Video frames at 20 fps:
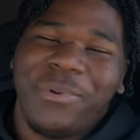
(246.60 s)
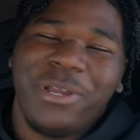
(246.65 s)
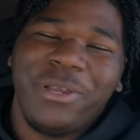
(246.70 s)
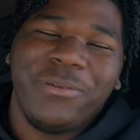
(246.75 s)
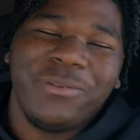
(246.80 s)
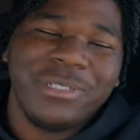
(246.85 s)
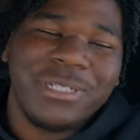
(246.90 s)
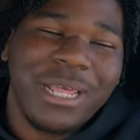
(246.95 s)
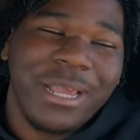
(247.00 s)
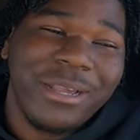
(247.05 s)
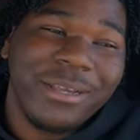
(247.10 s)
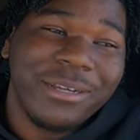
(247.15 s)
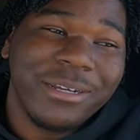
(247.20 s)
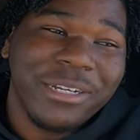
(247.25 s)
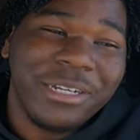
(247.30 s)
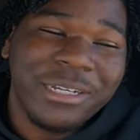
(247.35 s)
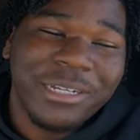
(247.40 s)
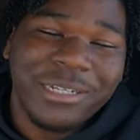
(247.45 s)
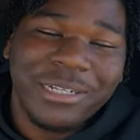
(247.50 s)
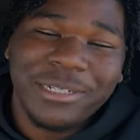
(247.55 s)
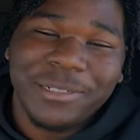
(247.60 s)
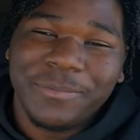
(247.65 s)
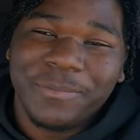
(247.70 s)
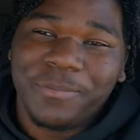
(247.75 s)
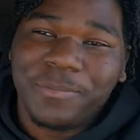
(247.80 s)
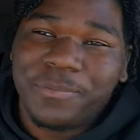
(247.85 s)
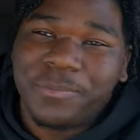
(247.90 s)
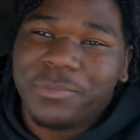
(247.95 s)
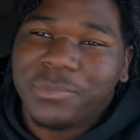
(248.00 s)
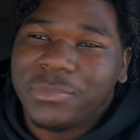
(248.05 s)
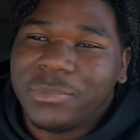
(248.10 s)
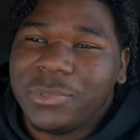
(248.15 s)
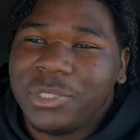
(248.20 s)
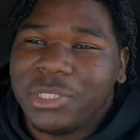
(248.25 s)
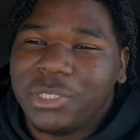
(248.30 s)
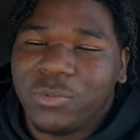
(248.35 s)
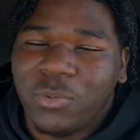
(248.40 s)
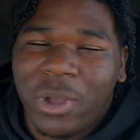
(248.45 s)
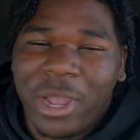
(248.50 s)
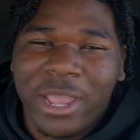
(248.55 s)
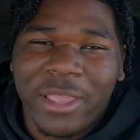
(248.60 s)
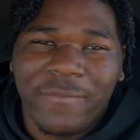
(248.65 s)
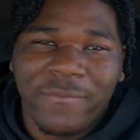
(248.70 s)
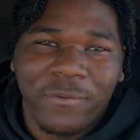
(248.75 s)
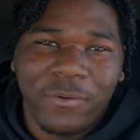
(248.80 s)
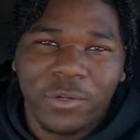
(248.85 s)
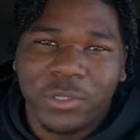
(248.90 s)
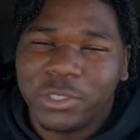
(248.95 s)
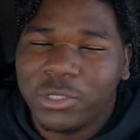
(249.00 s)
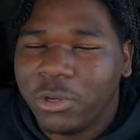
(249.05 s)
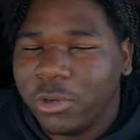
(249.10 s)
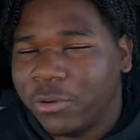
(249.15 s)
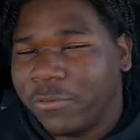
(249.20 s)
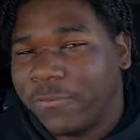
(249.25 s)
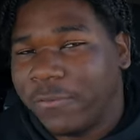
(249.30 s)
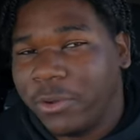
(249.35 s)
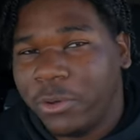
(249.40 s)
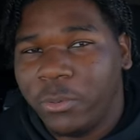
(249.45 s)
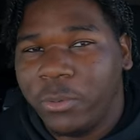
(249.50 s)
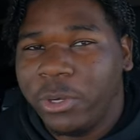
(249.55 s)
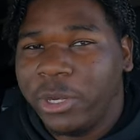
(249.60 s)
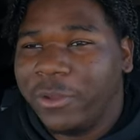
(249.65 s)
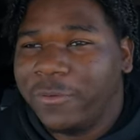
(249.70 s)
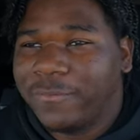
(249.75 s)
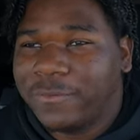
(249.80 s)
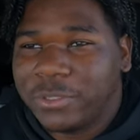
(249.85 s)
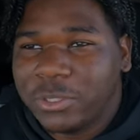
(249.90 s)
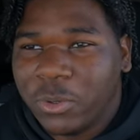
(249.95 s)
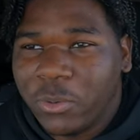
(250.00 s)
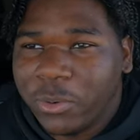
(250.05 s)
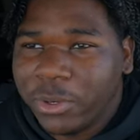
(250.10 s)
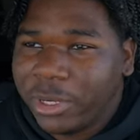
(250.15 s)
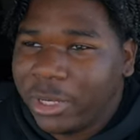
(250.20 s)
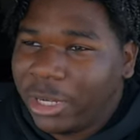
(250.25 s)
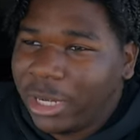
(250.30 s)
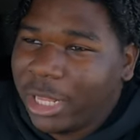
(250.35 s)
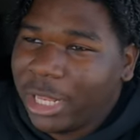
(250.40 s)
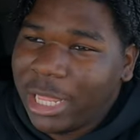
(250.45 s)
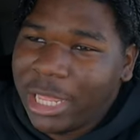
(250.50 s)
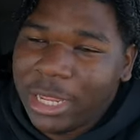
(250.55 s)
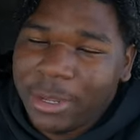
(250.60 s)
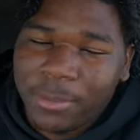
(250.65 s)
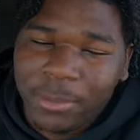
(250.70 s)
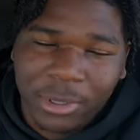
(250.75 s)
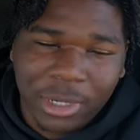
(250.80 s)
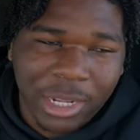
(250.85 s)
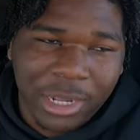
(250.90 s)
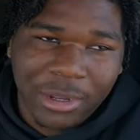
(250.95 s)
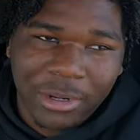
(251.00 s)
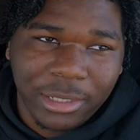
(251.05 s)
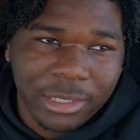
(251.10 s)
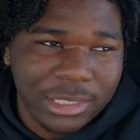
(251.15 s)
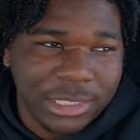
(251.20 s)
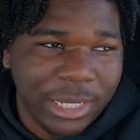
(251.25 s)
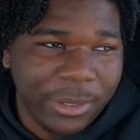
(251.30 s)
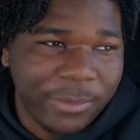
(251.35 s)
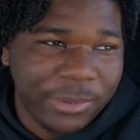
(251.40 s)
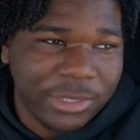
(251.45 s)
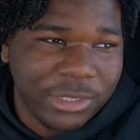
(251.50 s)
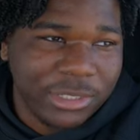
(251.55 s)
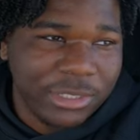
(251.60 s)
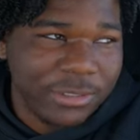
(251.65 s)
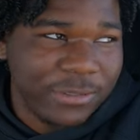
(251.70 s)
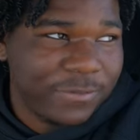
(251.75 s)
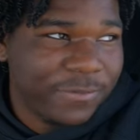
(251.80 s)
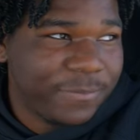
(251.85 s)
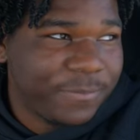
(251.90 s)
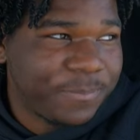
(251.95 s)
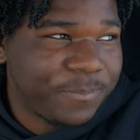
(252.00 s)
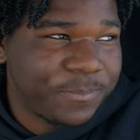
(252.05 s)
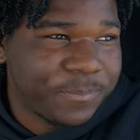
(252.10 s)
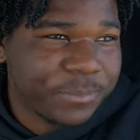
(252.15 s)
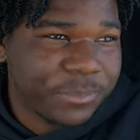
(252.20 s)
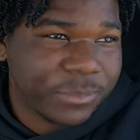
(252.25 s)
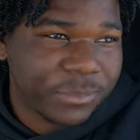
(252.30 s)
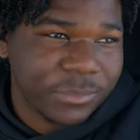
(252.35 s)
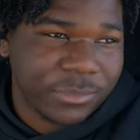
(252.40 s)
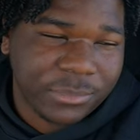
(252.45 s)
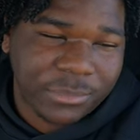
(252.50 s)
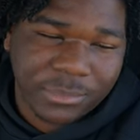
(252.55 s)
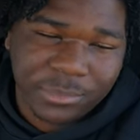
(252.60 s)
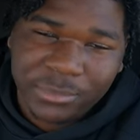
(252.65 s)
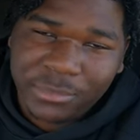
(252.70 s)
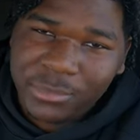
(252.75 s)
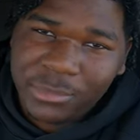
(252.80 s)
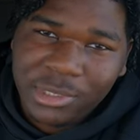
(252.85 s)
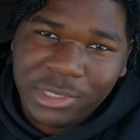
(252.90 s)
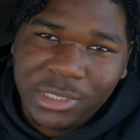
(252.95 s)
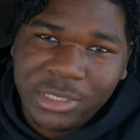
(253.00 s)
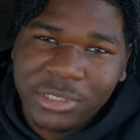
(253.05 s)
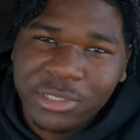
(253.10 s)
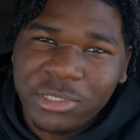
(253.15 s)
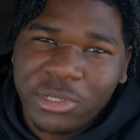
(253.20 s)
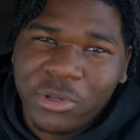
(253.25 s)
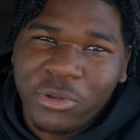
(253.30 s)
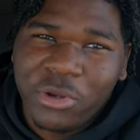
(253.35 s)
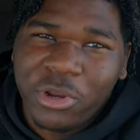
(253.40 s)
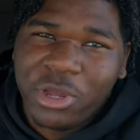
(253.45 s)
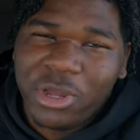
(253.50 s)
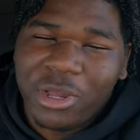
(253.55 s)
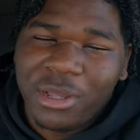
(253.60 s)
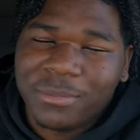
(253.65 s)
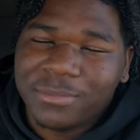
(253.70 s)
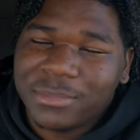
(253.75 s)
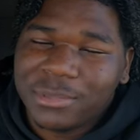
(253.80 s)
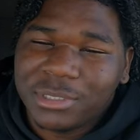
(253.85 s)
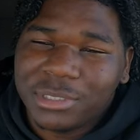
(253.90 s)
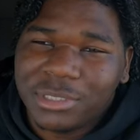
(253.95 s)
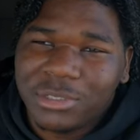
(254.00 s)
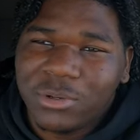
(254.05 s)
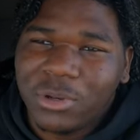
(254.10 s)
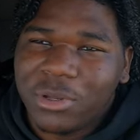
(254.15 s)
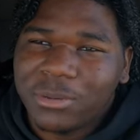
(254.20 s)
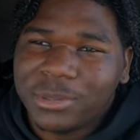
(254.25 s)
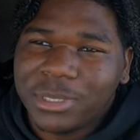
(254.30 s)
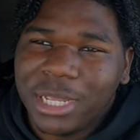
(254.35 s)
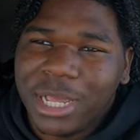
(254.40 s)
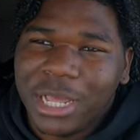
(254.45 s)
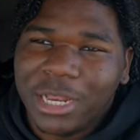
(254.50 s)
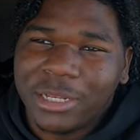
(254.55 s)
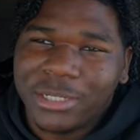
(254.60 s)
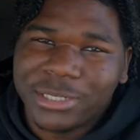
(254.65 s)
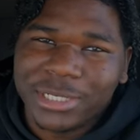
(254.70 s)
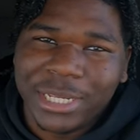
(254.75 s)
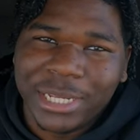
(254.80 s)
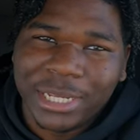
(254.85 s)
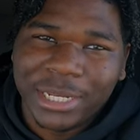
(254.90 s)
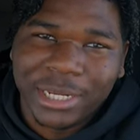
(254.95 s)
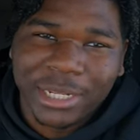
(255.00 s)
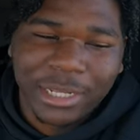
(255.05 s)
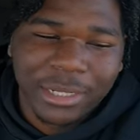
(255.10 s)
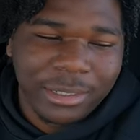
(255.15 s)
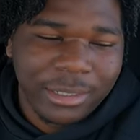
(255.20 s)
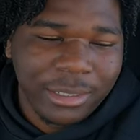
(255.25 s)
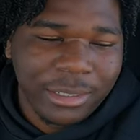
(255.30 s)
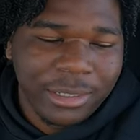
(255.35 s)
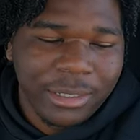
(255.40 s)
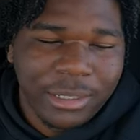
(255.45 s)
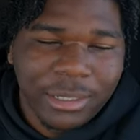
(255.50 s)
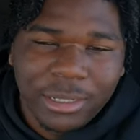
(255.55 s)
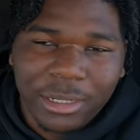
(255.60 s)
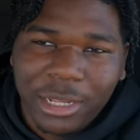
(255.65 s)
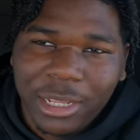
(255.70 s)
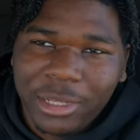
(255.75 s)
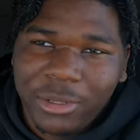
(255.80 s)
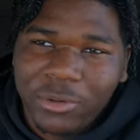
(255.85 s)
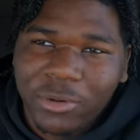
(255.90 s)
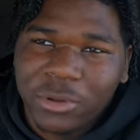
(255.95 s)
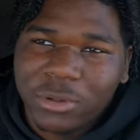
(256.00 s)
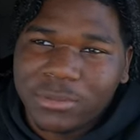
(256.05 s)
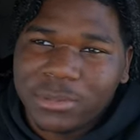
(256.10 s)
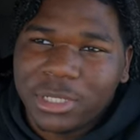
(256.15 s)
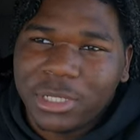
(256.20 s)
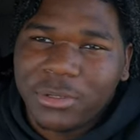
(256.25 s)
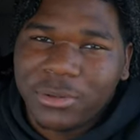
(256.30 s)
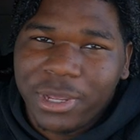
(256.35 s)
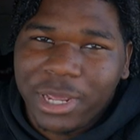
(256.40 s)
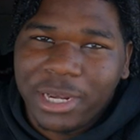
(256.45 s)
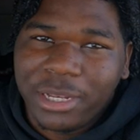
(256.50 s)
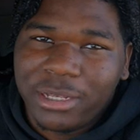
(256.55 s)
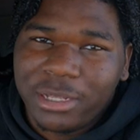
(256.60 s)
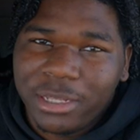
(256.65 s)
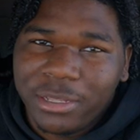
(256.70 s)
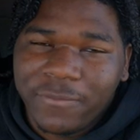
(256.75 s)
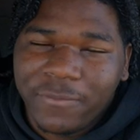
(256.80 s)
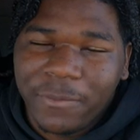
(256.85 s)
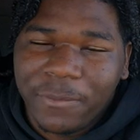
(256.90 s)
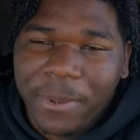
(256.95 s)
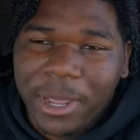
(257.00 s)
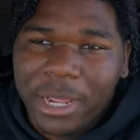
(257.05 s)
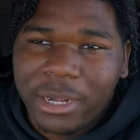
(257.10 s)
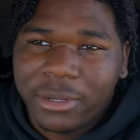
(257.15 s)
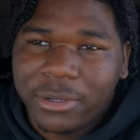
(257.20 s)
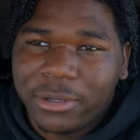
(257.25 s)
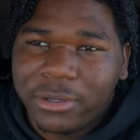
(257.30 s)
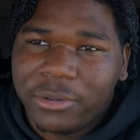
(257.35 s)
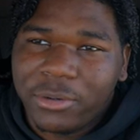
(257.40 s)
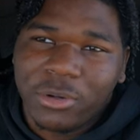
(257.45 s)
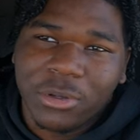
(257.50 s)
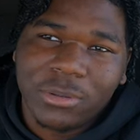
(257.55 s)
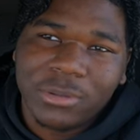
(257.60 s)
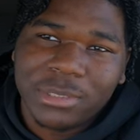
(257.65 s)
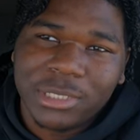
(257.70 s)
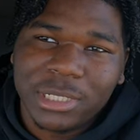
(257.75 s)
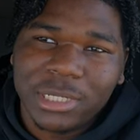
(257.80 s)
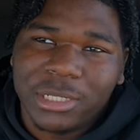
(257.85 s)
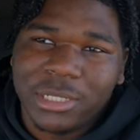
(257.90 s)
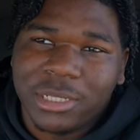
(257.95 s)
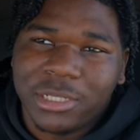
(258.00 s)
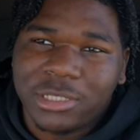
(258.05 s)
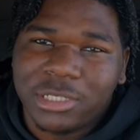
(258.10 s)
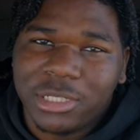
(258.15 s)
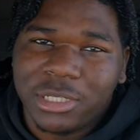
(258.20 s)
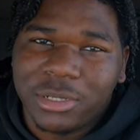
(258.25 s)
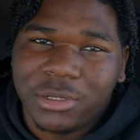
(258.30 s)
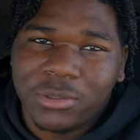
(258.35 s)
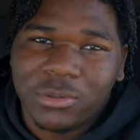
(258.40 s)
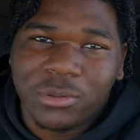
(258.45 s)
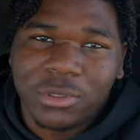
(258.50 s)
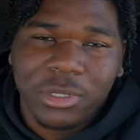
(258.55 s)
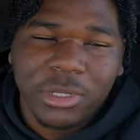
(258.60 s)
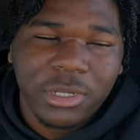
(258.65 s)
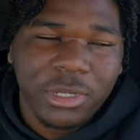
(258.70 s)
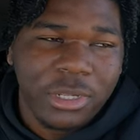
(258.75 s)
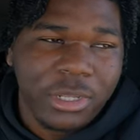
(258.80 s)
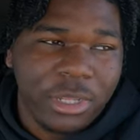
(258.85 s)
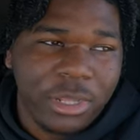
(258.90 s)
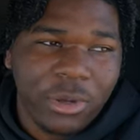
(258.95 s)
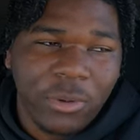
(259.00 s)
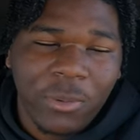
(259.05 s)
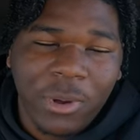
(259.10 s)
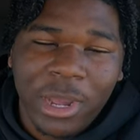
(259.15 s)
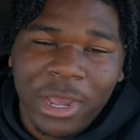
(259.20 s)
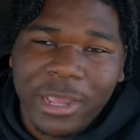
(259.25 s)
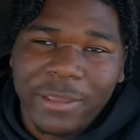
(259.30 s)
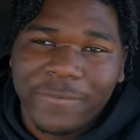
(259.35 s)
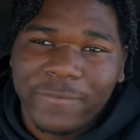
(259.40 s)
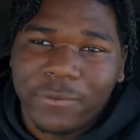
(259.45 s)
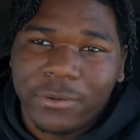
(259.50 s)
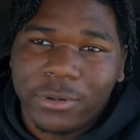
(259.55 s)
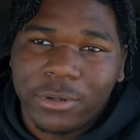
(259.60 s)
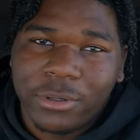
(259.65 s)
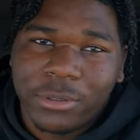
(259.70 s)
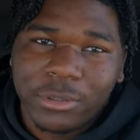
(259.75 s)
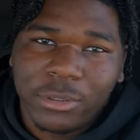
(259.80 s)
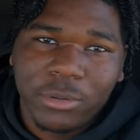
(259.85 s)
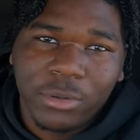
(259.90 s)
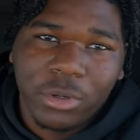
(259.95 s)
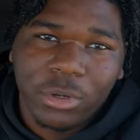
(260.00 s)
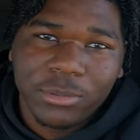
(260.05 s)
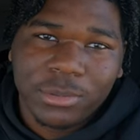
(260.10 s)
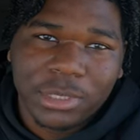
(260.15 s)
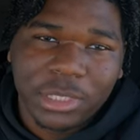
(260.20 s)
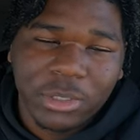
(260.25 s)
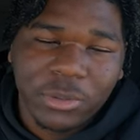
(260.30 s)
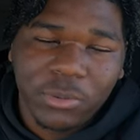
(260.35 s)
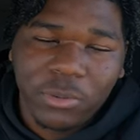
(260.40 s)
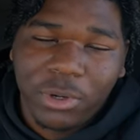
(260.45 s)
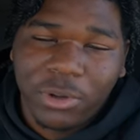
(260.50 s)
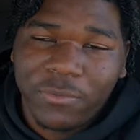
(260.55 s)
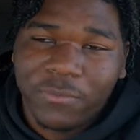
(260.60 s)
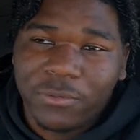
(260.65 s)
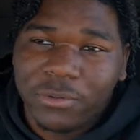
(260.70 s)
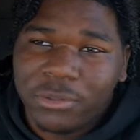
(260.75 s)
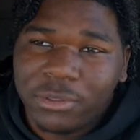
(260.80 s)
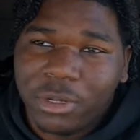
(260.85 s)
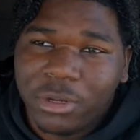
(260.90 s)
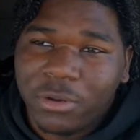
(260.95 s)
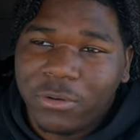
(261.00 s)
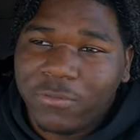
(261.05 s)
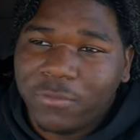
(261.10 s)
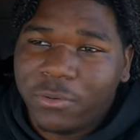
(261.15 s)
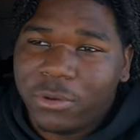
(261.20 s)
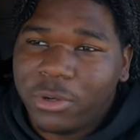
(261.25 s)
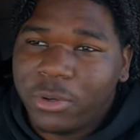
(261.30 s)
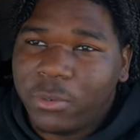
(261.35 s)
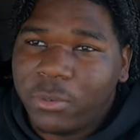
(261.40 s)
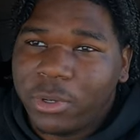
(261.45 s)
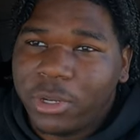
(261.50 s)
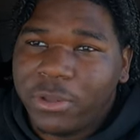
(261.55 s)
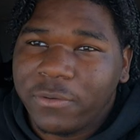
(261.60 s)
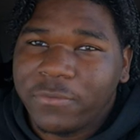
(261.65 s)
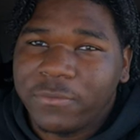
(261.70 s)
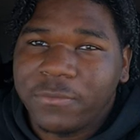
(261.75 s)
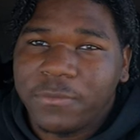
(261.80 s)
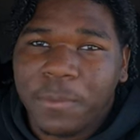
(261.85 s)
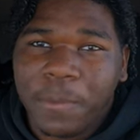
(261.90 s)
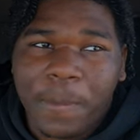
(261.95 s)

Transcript: but he was like, um, his wife or his girlfriend or whatever was going into labor and all that type of stuff. So you know, I'm you know what I'm saying. I understand it. Like you know what I'm saying. You got to leave up out of here. You know what I'm saying. Get to your your wife or you know what I'm saying, whoever, girlfriend or whatever.